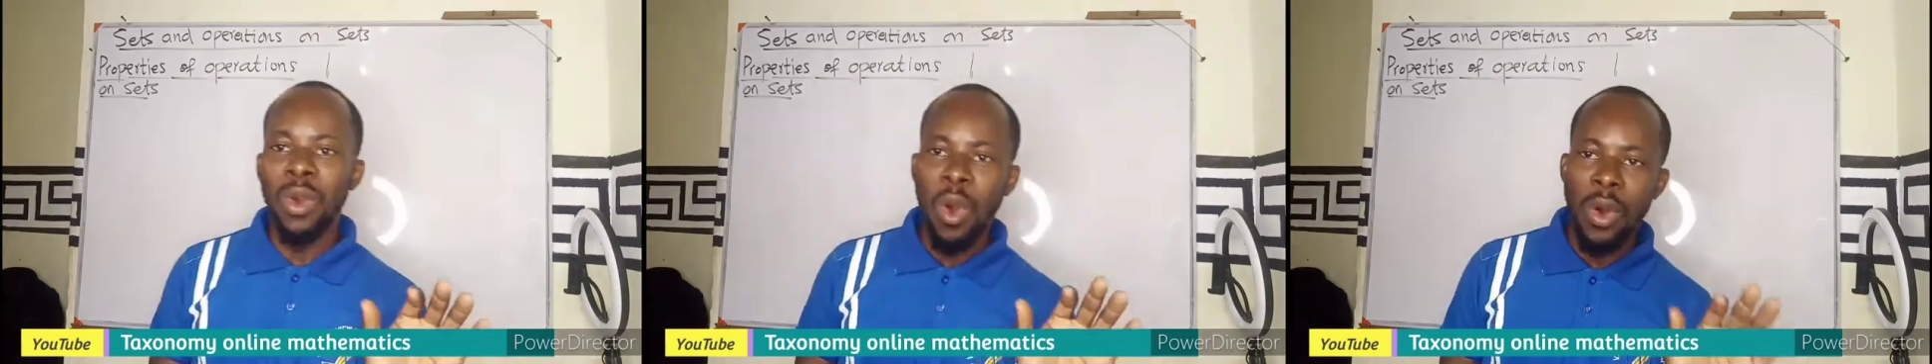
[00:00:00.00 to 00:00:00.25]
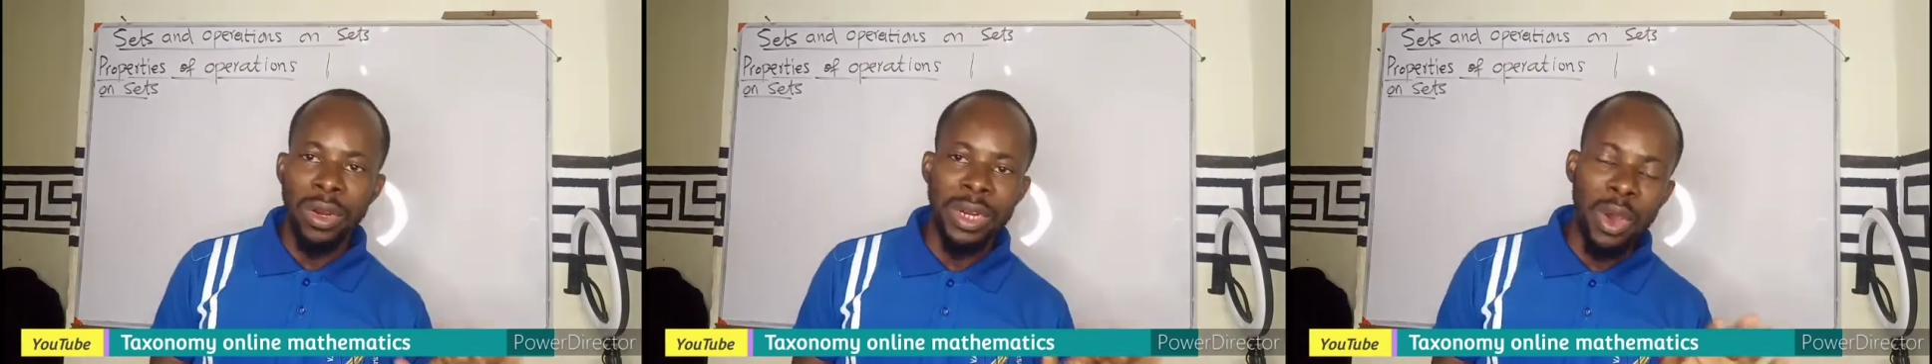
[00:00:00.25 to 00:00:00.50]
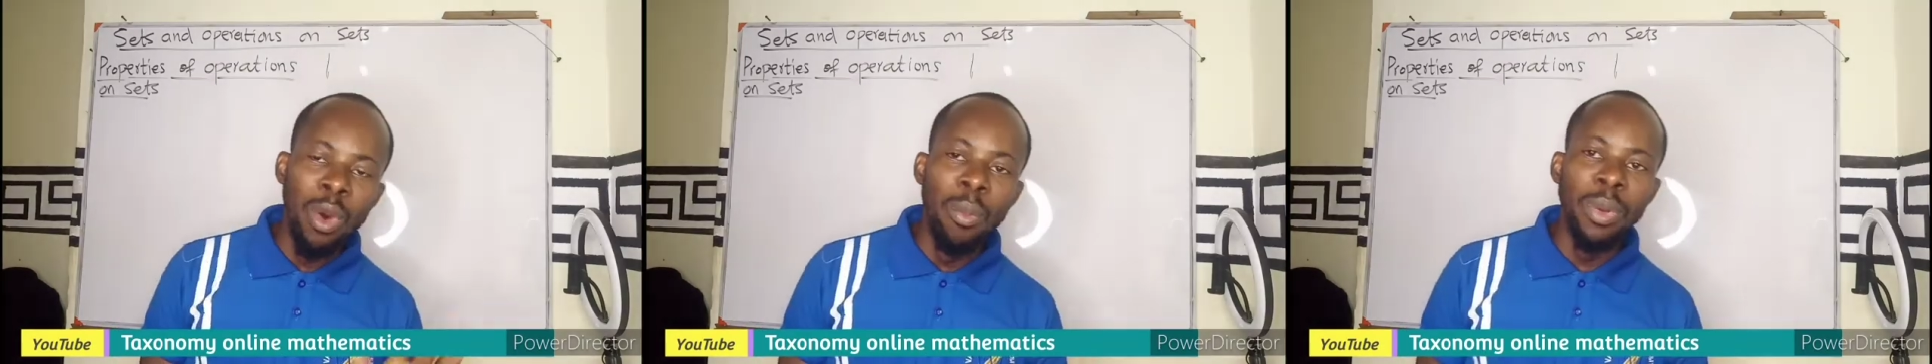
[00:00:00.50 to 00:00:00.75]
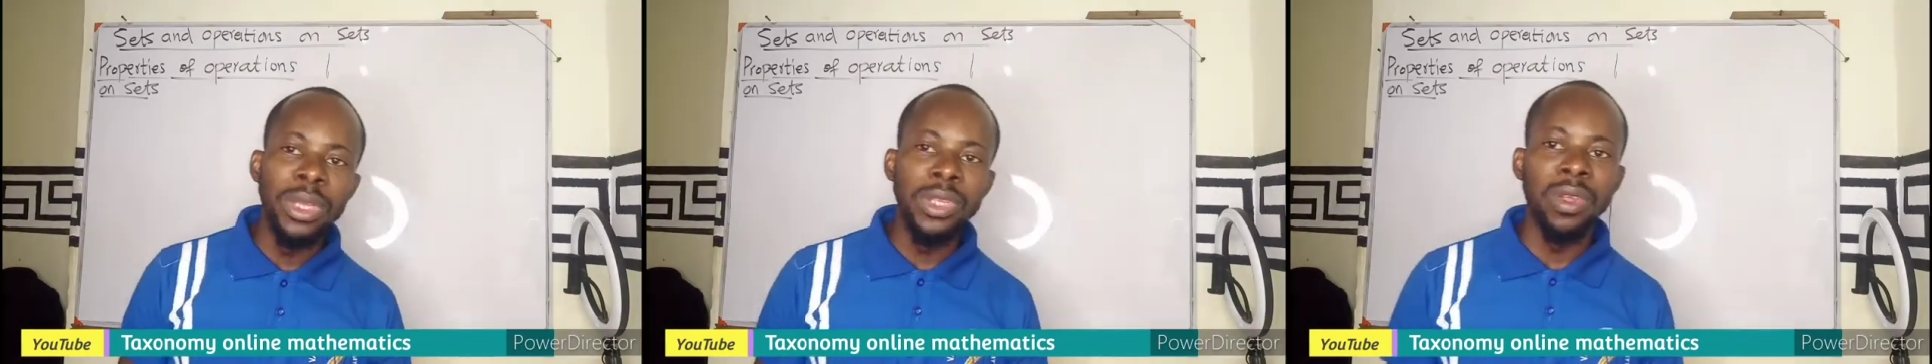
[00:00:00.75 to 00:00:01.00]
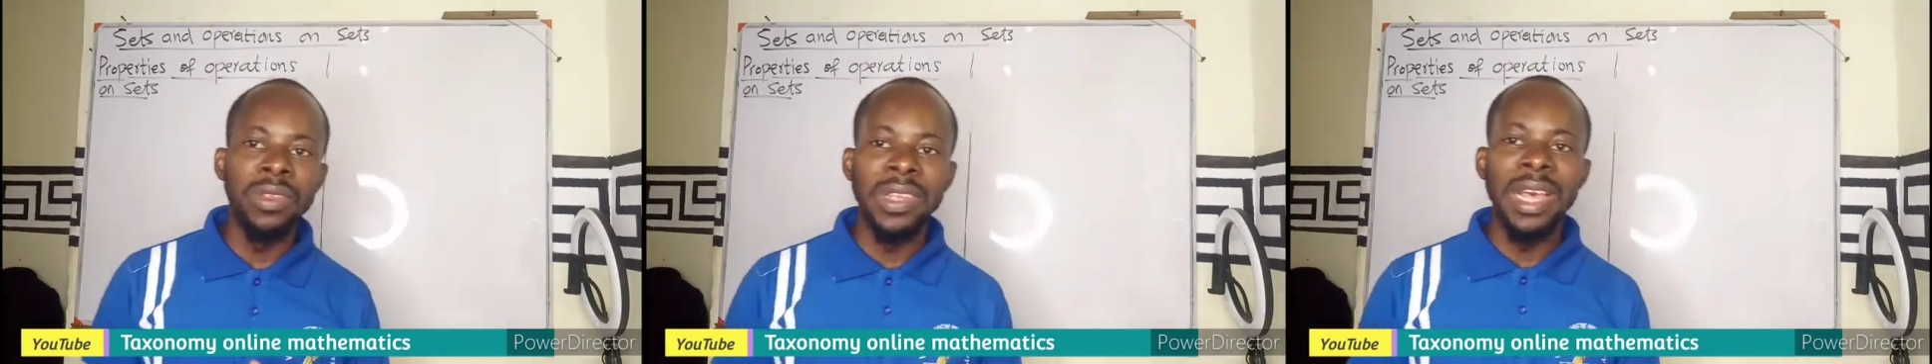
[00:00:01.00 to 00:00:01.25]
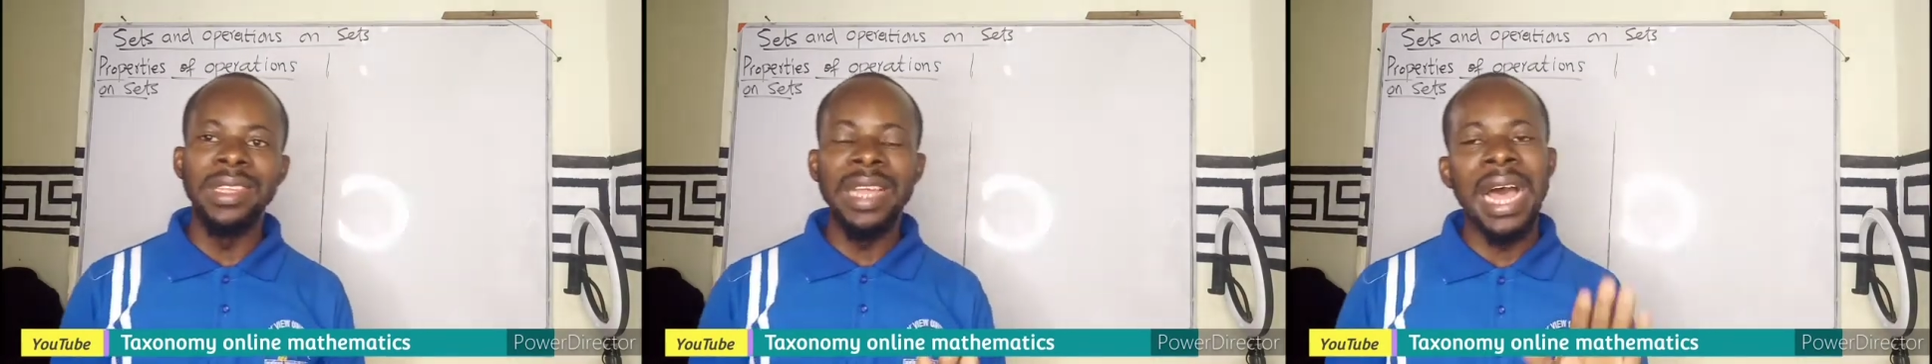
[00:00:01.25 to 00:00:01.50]
on the operations on
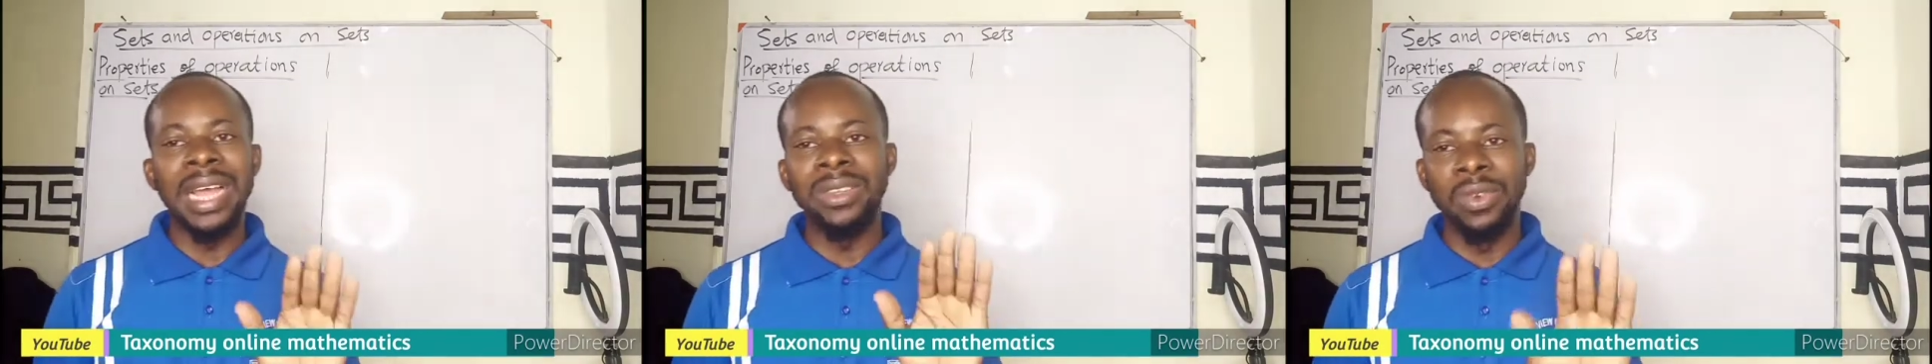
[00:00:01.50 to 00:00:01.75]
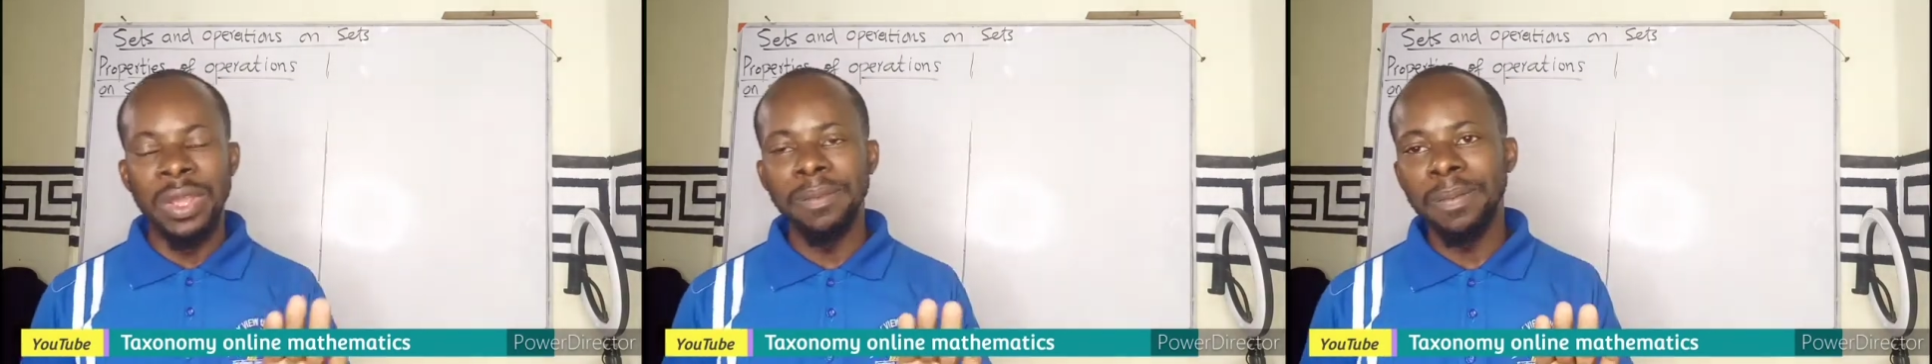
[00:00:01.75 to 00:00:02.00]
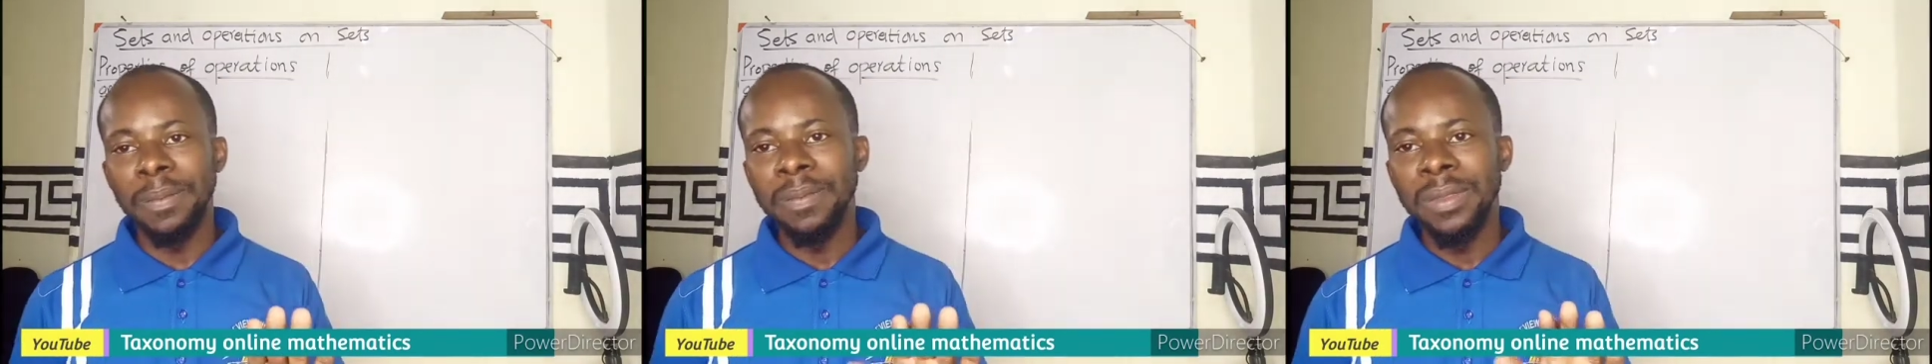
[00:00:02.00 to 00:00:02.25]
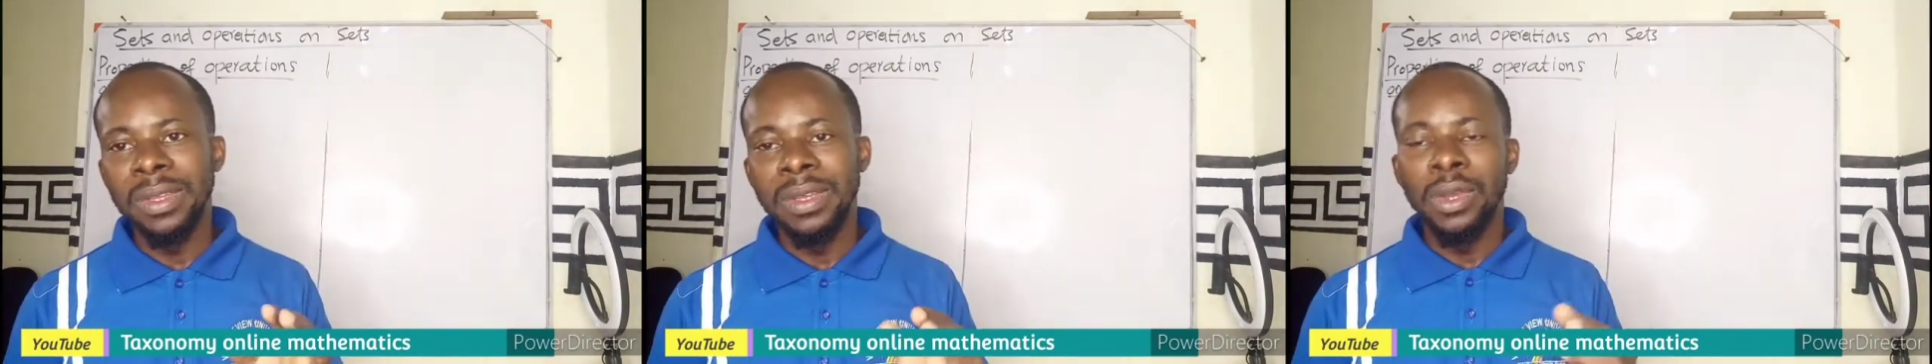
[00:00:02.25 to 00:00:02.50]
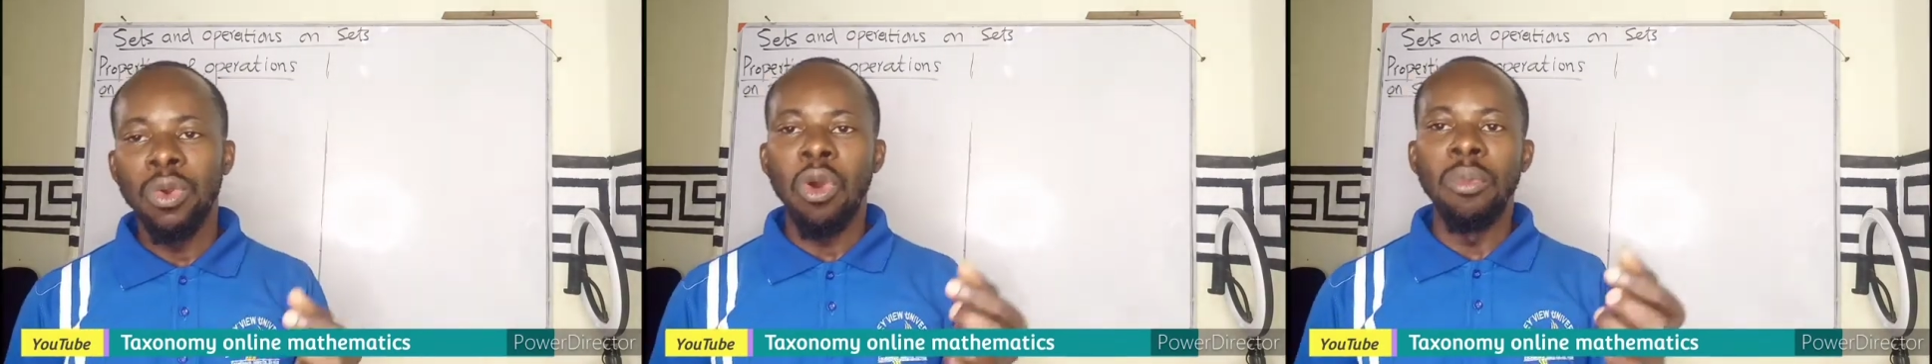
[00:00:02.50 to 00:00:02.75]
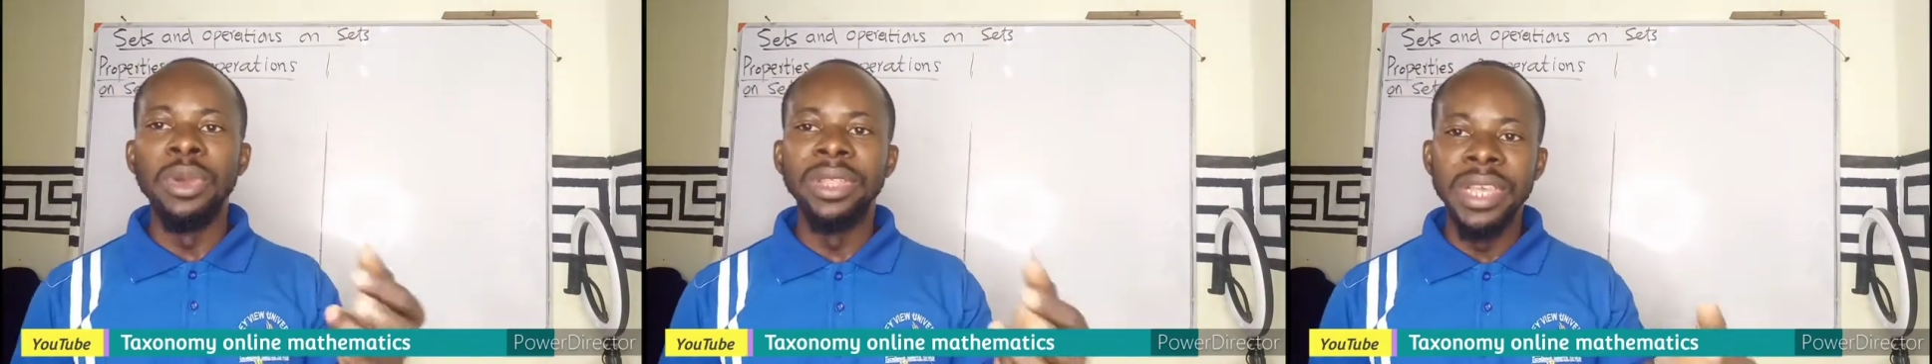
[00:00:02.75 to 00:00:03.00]
set are three:
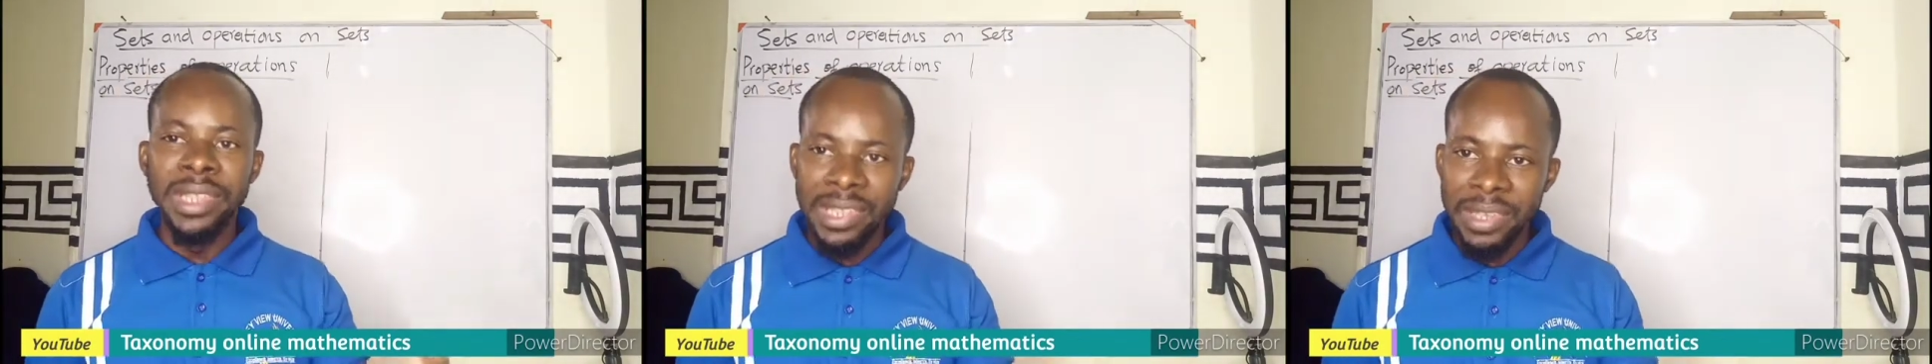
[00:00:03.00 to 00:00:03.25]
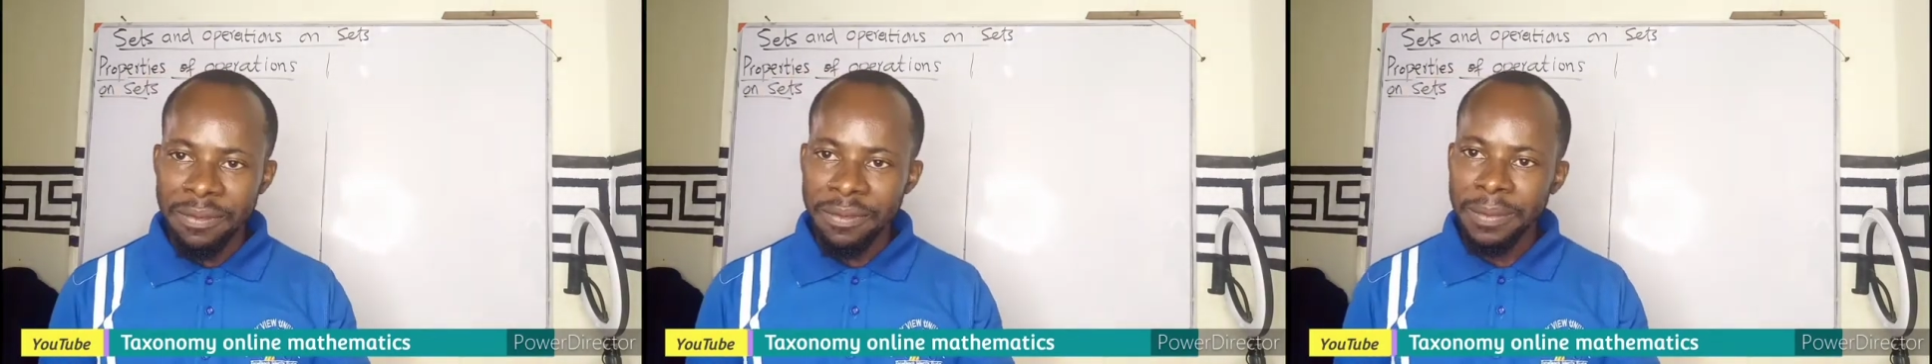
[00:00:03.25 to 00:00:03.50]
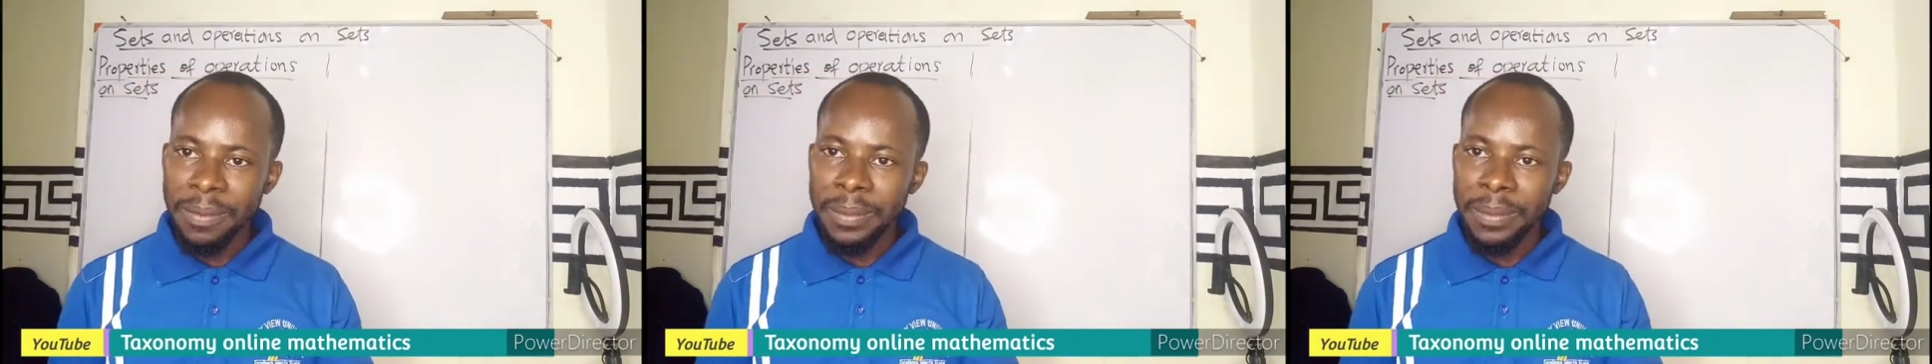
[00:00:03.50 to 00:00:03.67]
commutative,